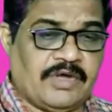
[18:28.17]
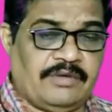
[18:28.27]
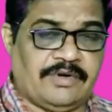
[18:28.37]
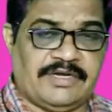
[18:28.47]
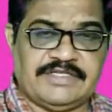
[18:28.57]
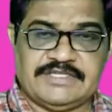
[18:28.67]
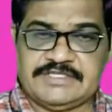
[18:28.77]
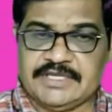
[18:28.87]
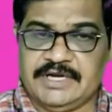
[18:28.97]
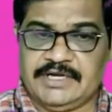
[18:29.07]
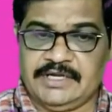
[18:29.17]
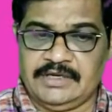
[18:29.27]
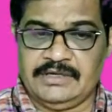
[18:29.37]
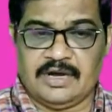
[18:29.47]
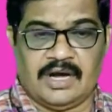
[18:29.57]
y1 is the
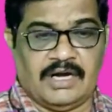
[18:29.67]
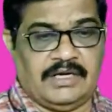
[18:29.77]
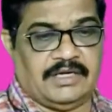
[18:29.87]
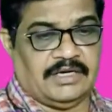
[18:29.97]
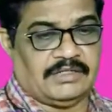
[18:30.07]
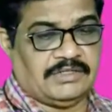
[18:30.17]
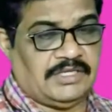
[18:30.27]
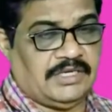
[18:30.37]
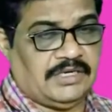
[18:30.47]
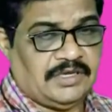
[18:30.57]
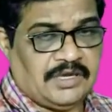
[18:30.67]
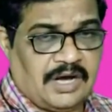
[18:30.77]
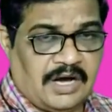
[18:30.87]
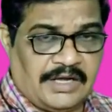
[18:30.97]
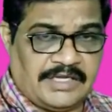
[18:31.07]
center and
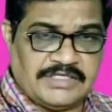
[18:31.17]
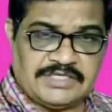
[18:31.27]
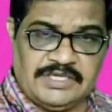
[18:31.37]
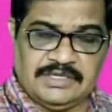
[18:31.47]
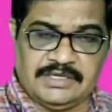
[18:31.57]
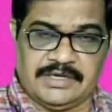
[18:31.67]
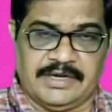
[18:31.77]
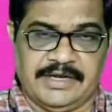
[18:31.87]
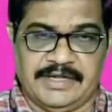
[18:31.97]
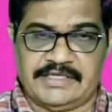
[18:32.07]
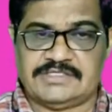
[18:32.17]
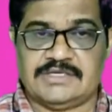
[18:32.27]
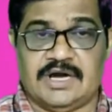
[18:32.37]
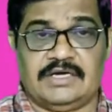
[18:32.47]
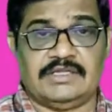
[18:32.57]
r is the
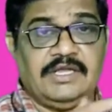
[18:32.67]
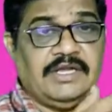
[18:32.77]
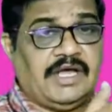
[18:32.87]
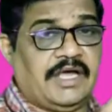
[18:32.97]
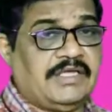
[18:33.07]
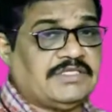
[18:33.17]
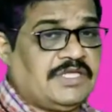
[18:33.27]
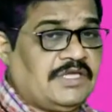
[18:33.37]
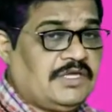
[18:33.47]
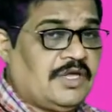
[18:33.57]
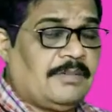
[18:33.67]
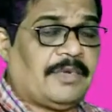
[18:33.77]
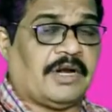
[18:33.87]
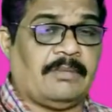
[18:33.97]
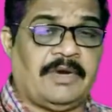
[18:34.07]
radius and theta is the
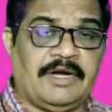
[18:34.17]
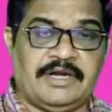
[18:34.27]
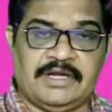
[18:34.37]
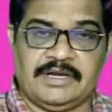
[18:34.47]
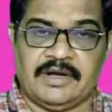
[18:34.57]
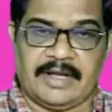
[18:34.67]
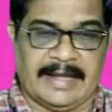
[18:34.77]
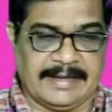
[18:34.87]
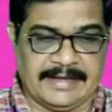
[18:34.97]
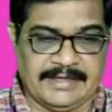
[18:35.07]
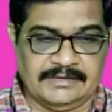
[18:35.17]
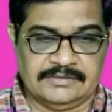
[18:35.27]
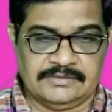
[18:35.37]
parametric angle.